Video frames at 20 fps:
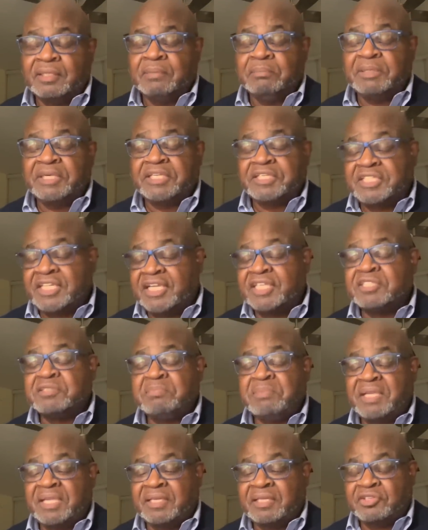but it does
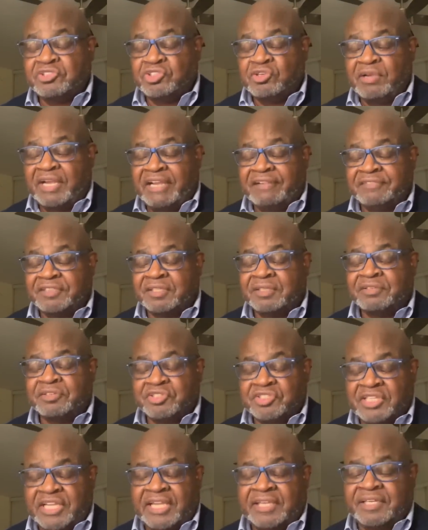mean that you have to
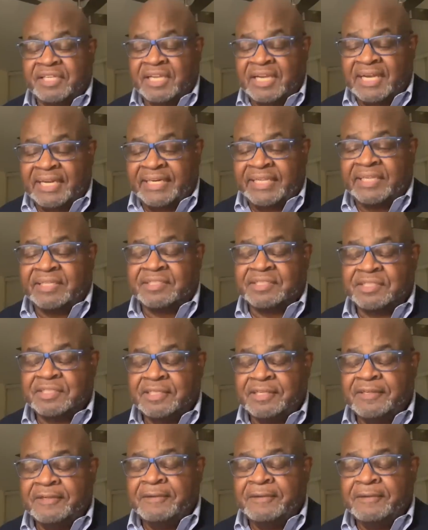understand the audience.